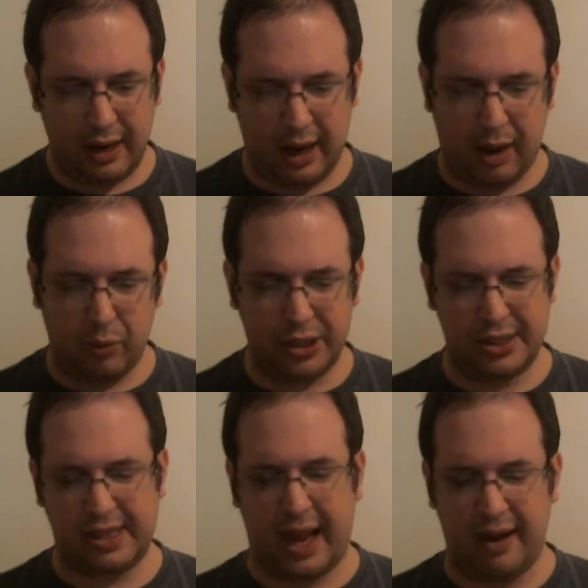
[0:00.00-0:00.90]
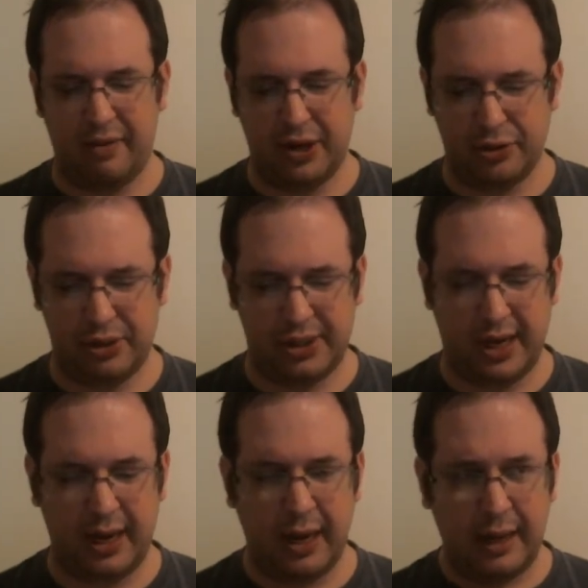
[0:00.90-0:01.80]
Uh, which is kind of
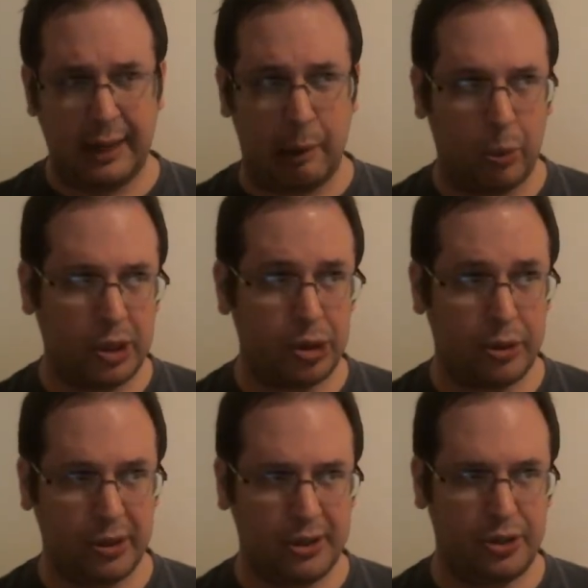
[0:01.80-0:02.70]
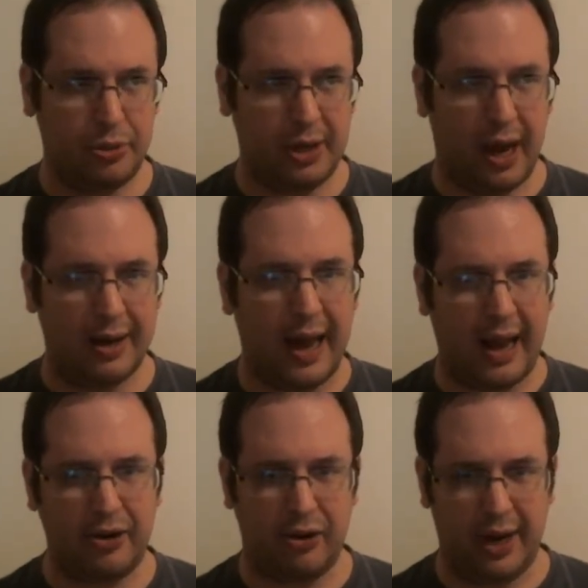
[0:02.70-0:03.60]
interesting. Then we're introduced to a
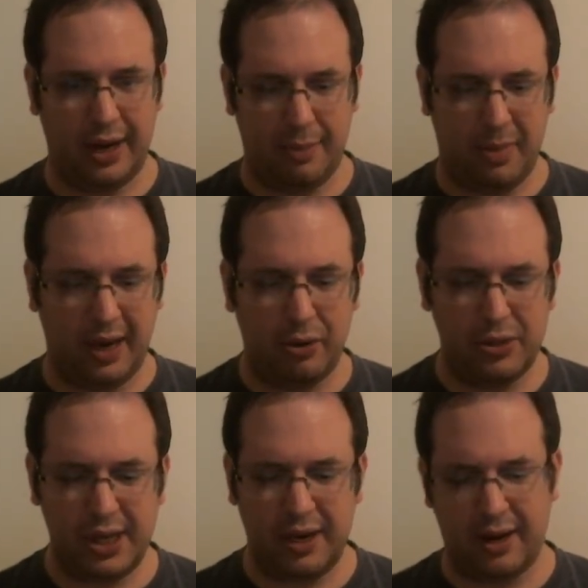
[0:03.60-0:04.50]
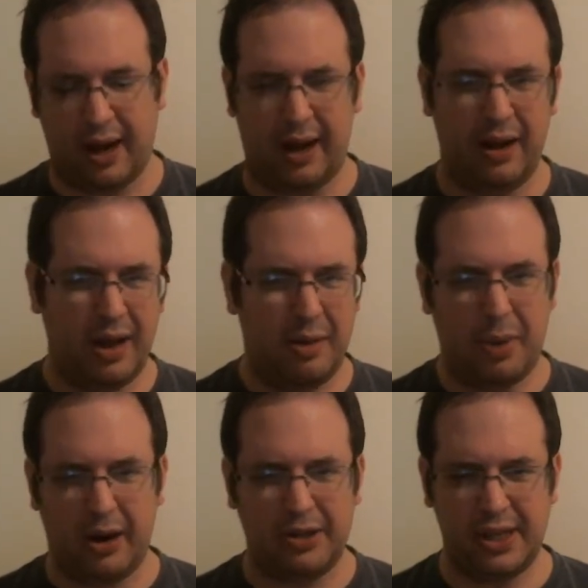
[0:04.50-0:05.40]
Dr. Hindeman, who's in uh,
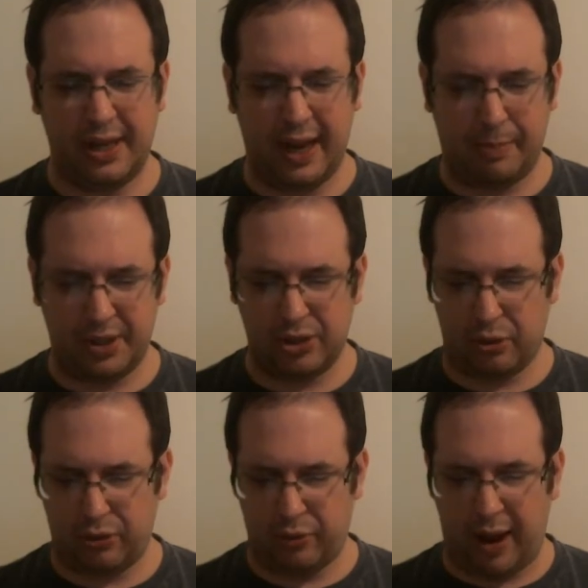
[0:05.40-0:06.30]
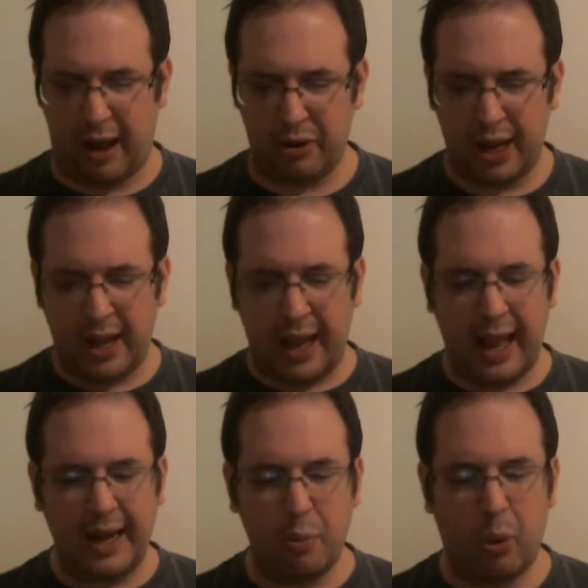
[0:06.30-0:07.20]
parts of the episode throughout,
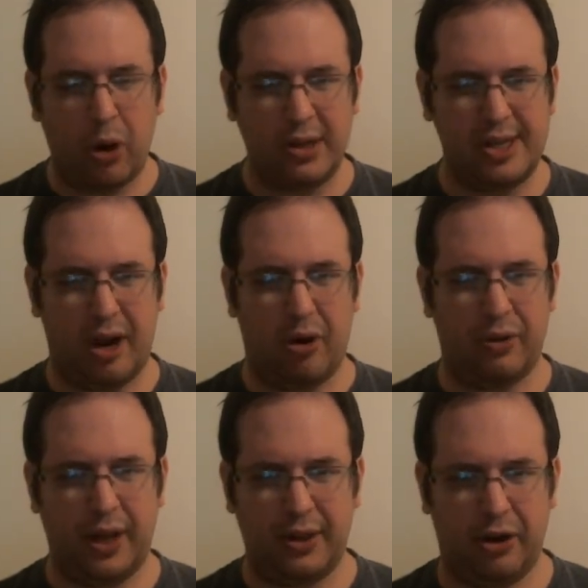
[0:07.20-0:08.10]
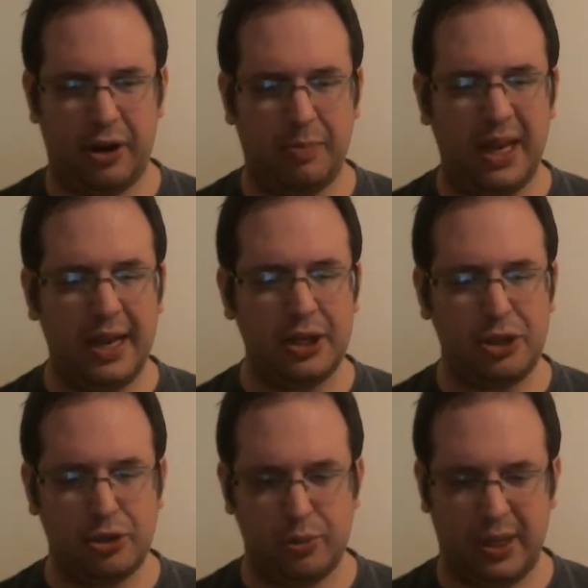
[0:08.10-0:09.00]
and he warns Harold that there could be
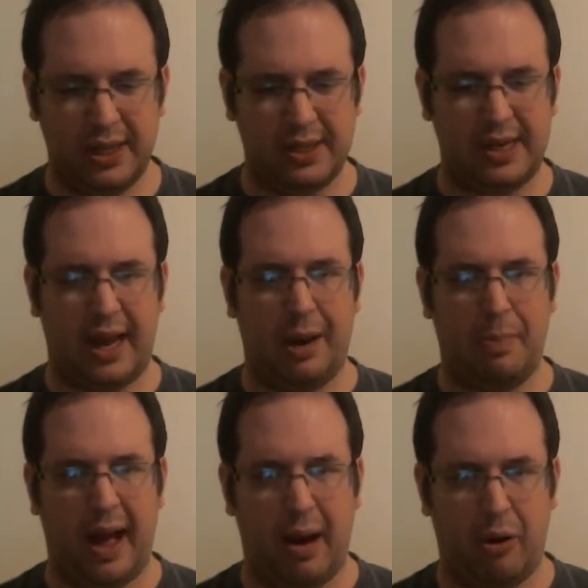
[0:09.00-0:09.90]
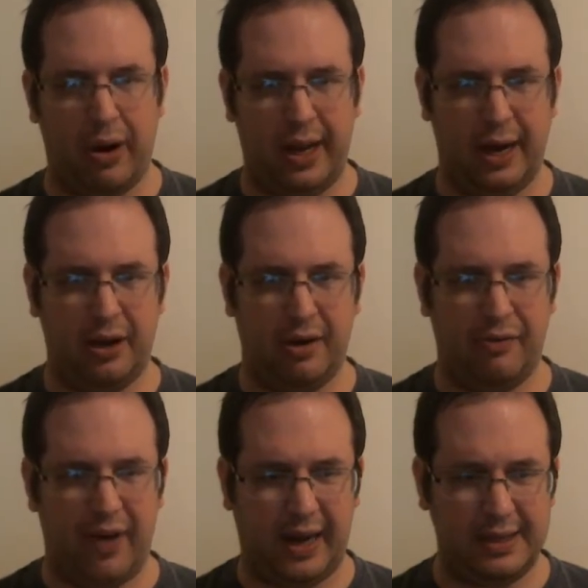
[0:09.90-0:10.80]
issues with this kind of power and it could
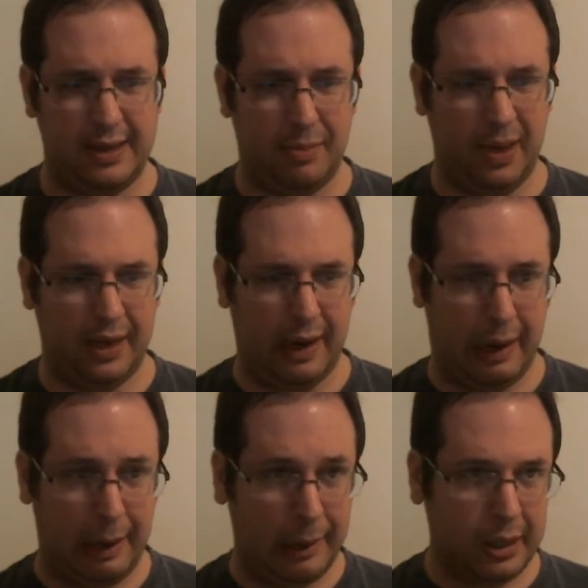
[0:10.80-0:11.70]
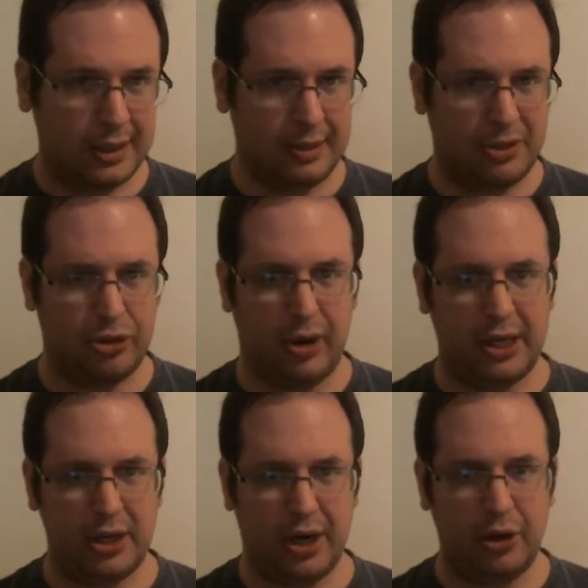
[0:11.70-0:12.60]
affect him in uh, some
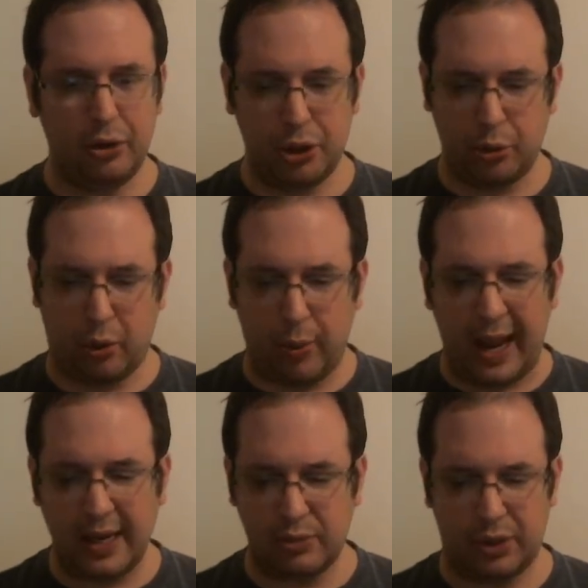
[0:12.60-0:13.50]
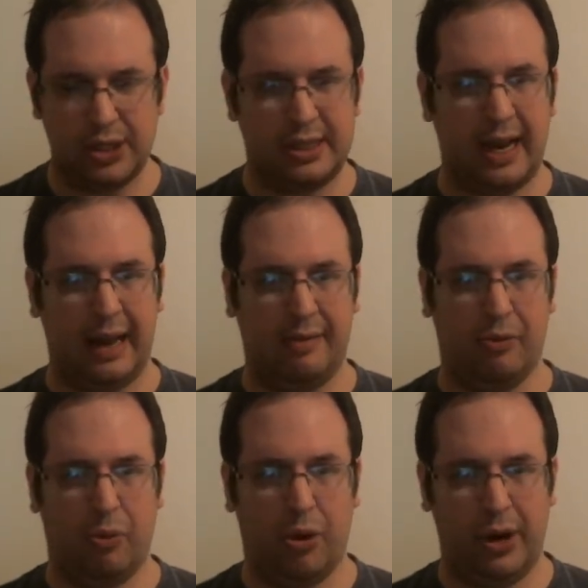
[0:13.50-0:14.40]
strange and unusual ways, which is kind of a
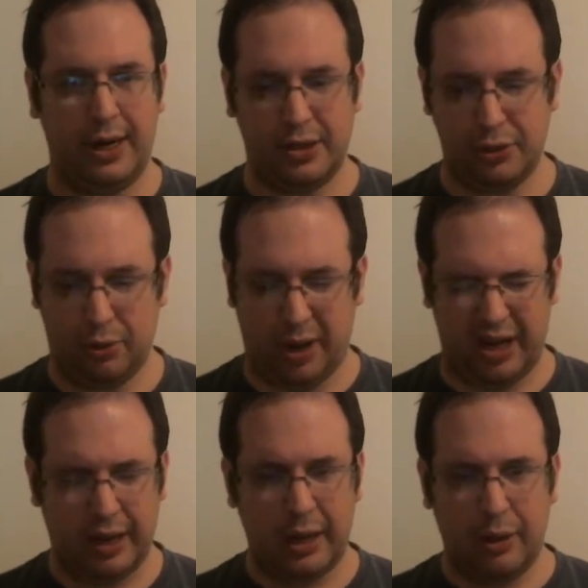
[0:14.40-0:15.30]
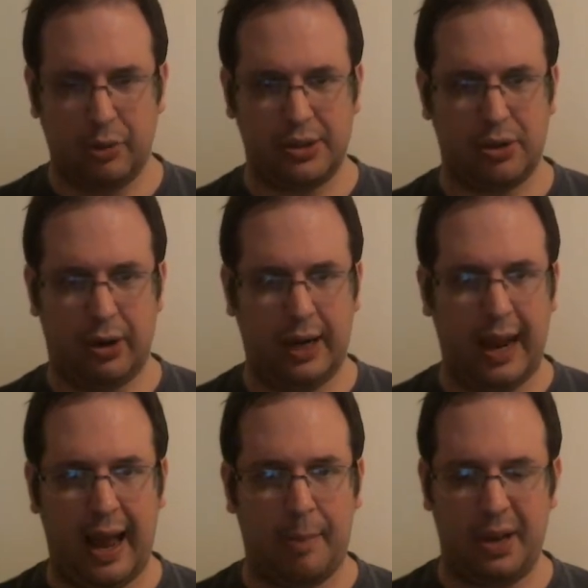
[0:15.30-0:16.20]
warning to uh, what's going to
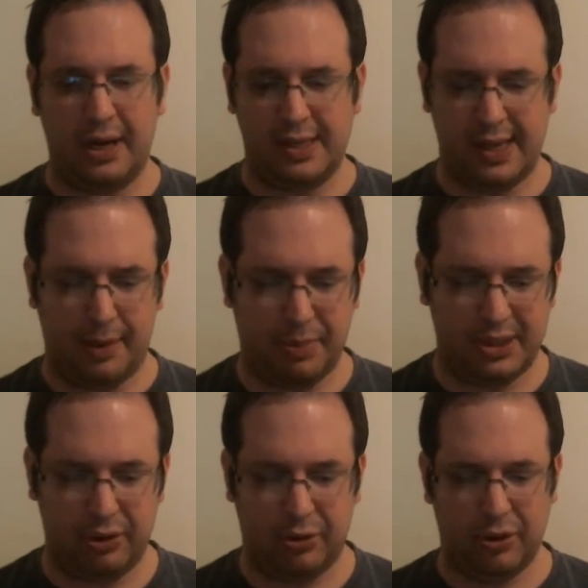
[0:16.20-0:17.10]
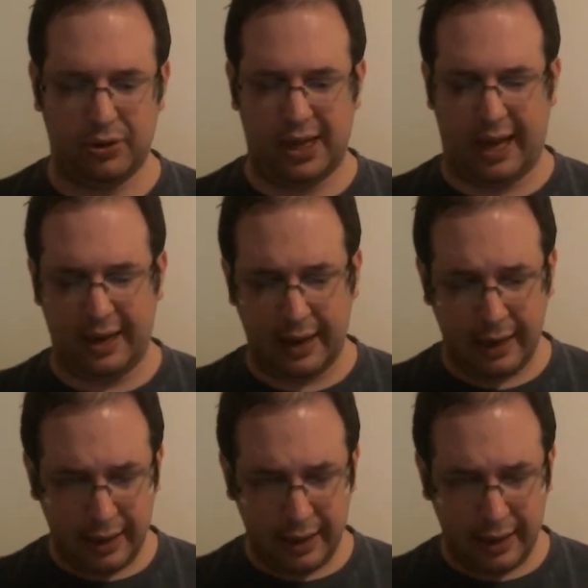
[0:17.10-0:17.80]
happen as the episode goes on.